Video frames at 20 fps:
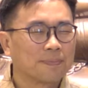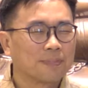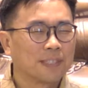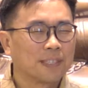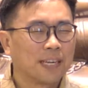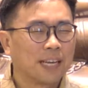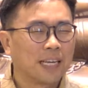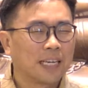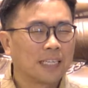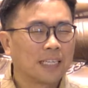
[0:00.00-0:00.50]

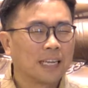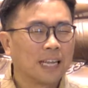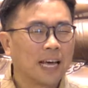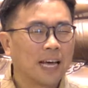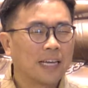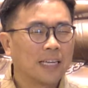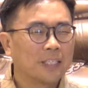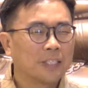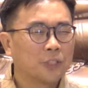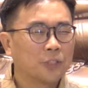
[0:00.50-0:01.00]
like a
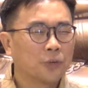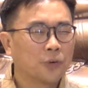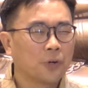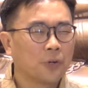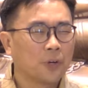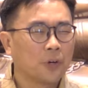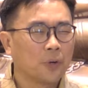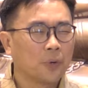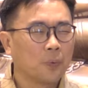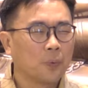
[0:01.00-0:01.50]
line
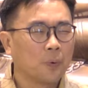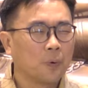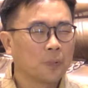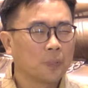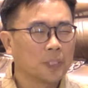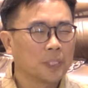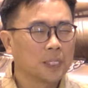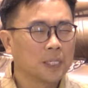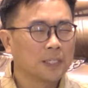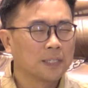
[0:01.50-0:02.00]
drawn on water.